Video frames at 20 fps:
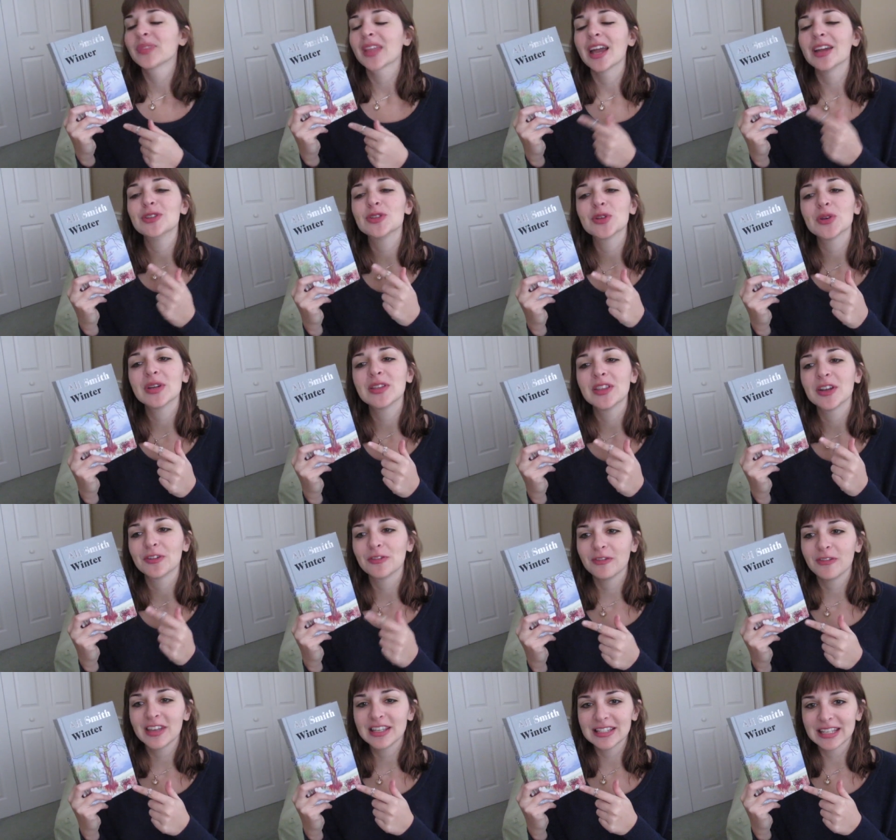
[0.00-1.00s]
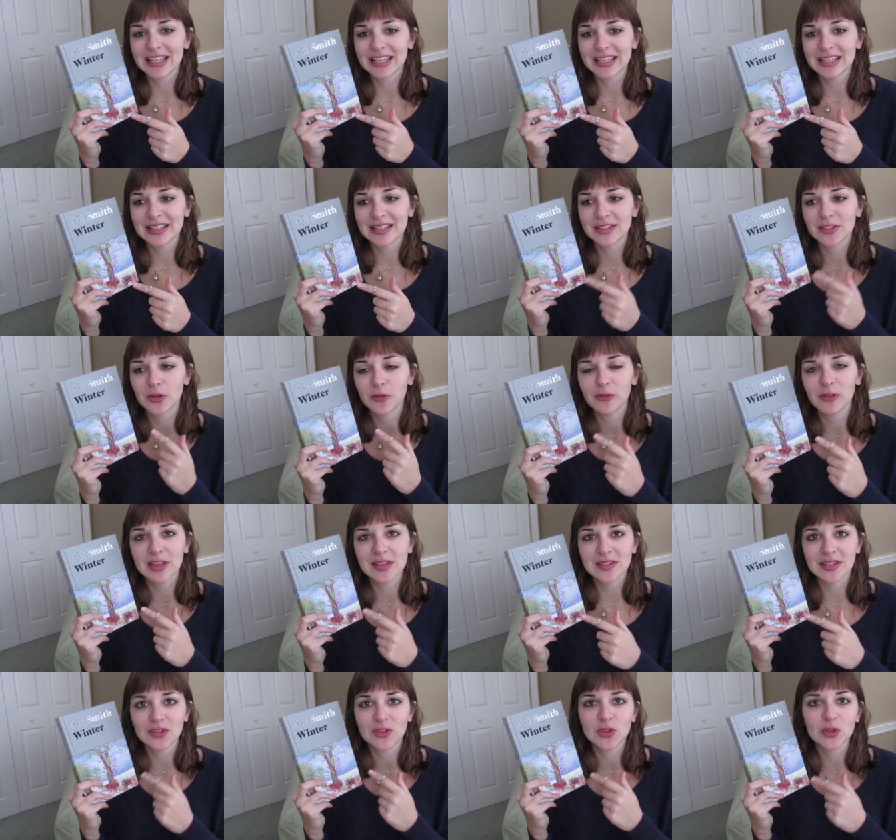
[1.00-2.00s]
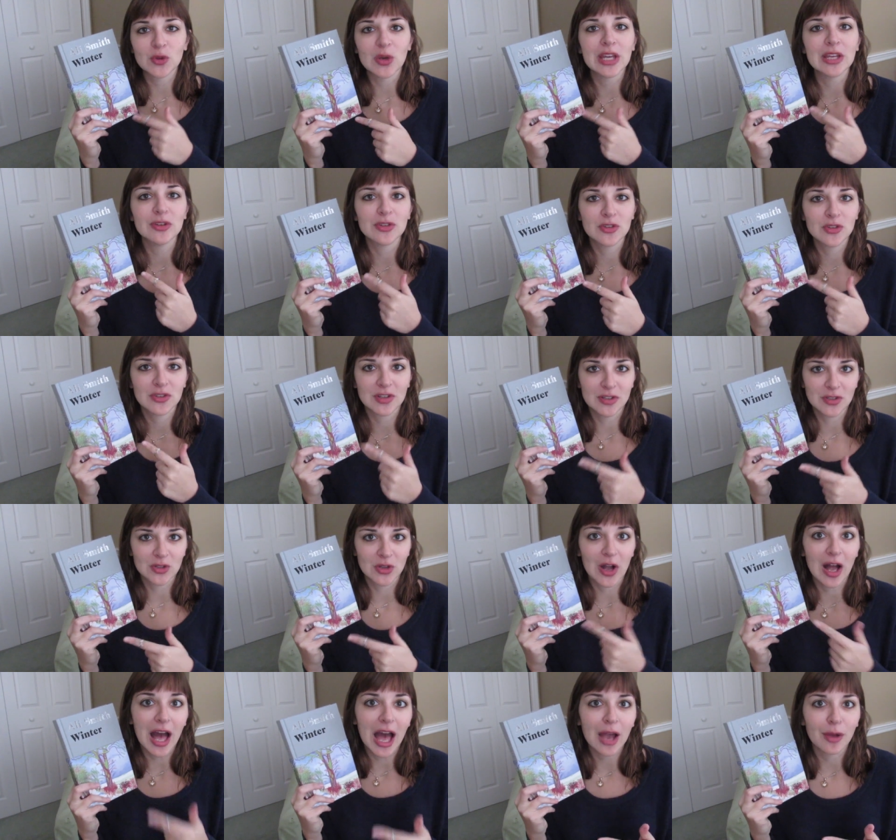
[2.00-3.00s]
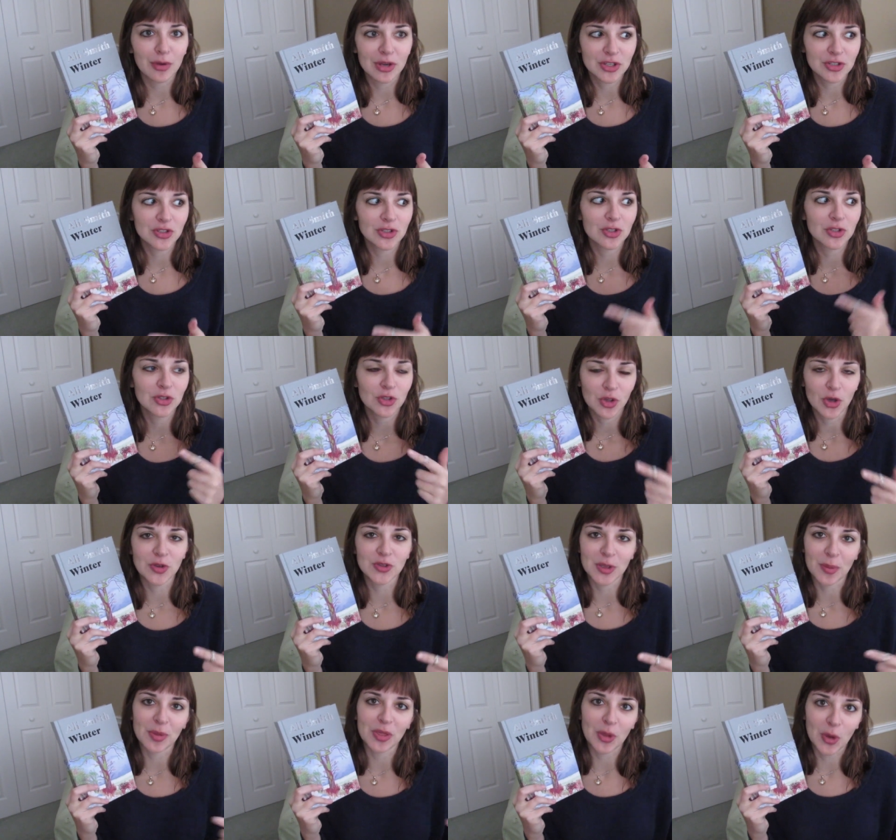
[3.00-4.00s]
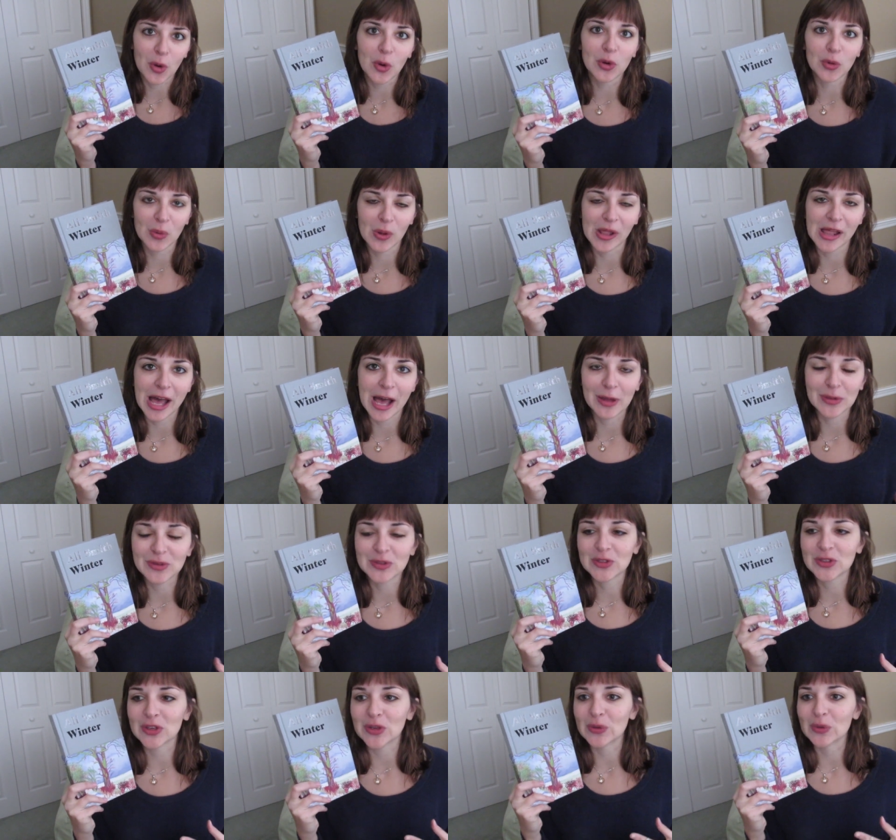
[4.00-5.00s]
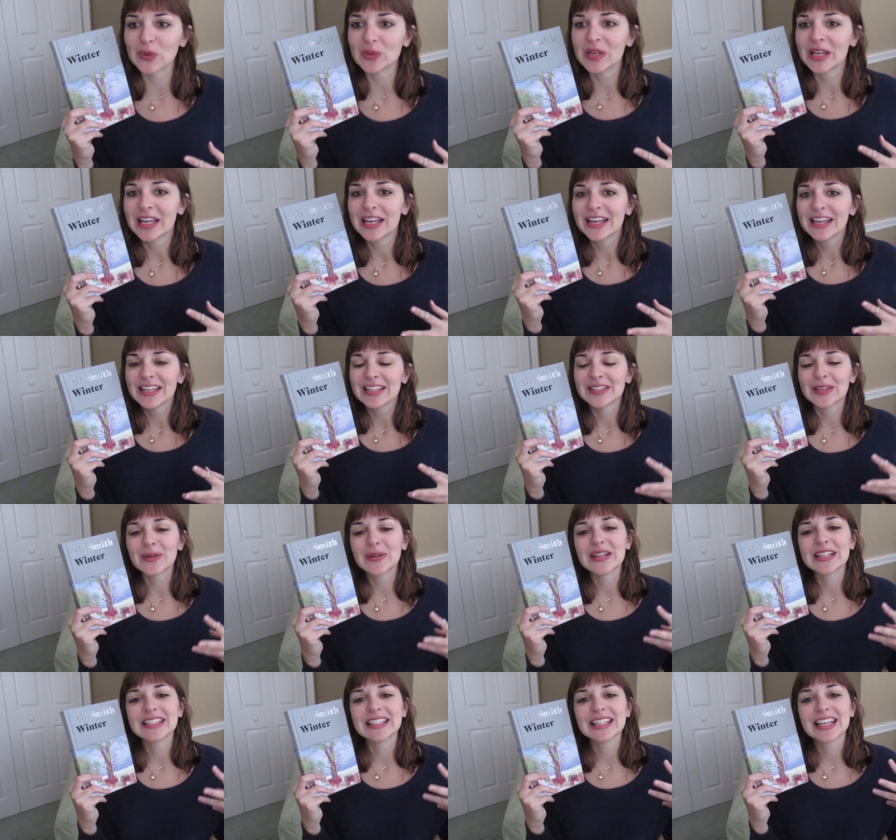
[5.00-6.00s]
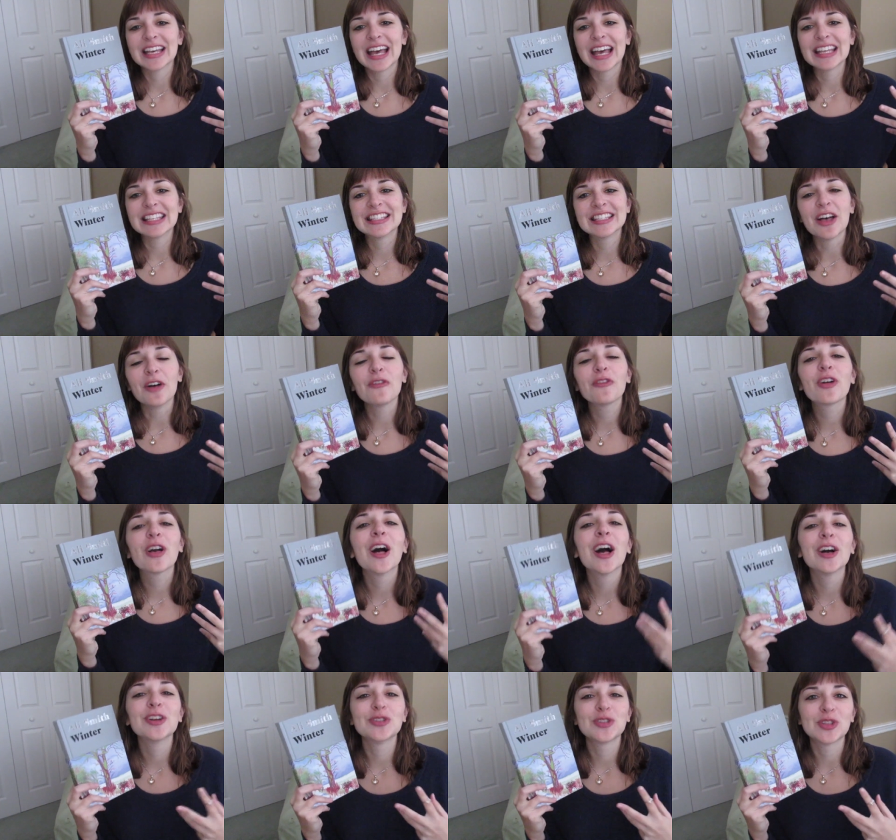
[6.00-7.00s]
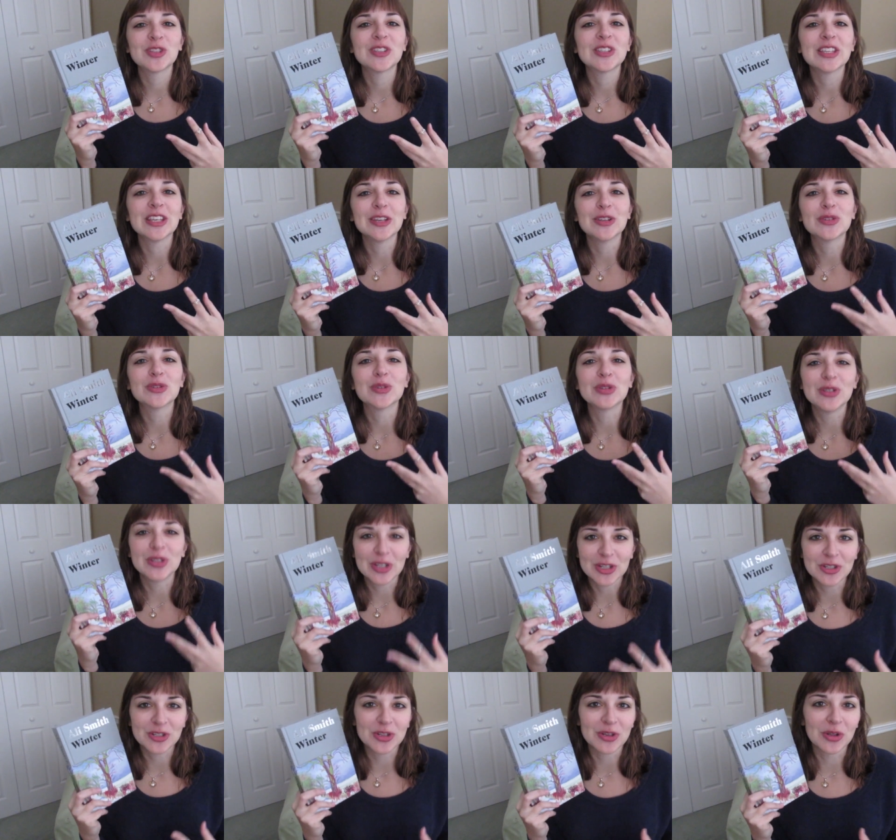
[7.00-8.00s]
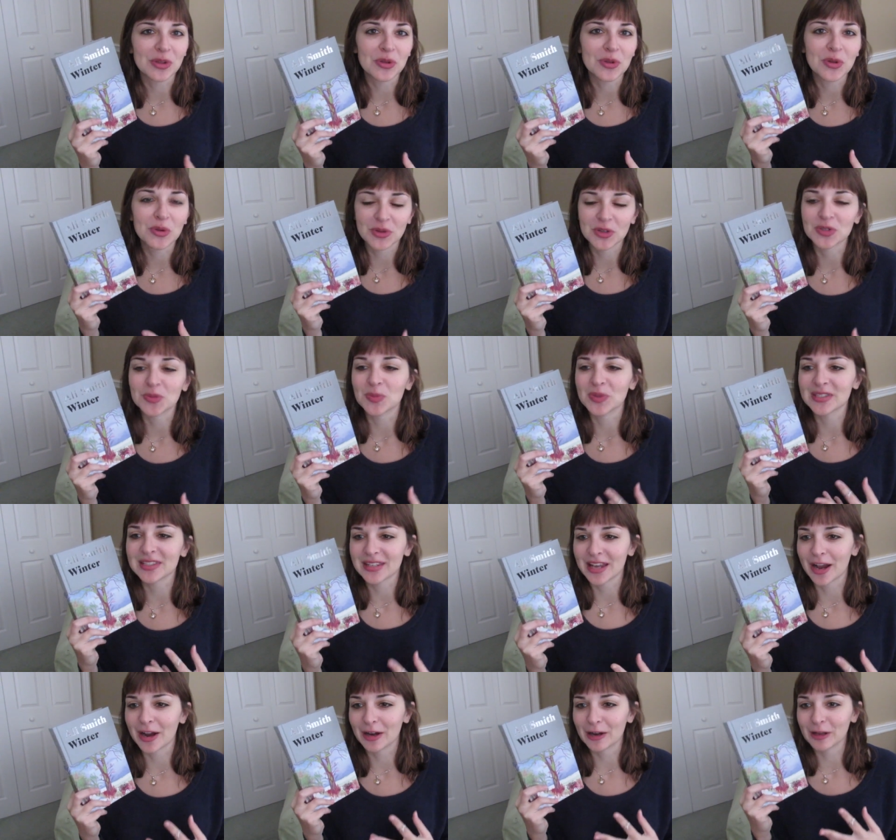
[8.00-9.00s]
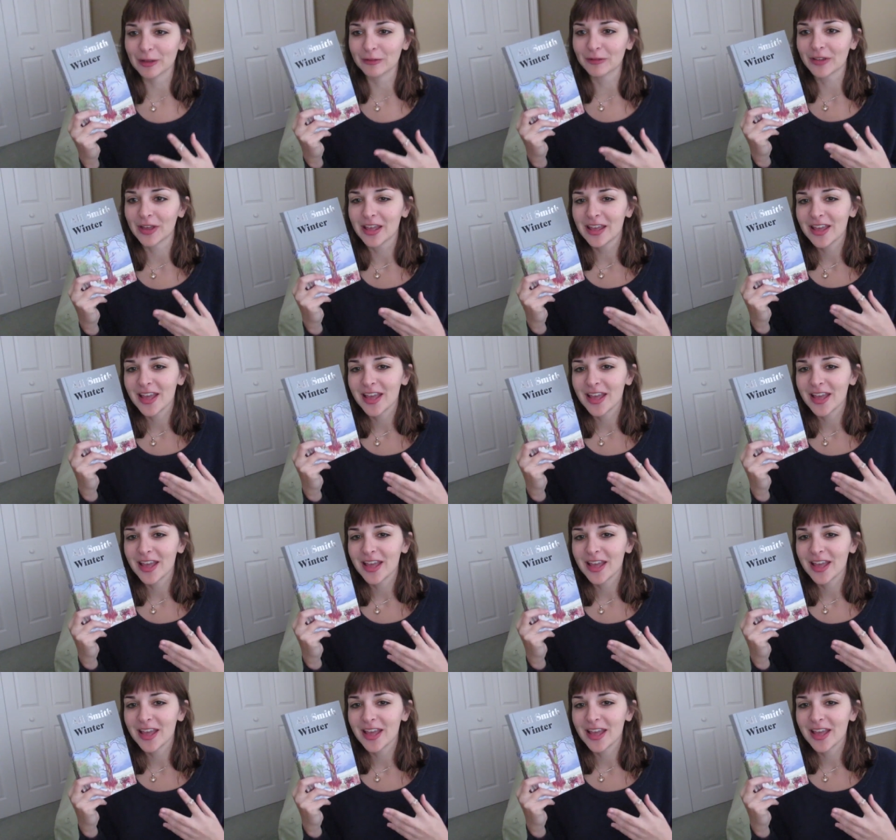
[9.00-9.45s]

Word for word: And during their visit, Sophia's estranged sister Iris shows up at the Cornwall house too. So it's a self-consciously traditional Christmas narrative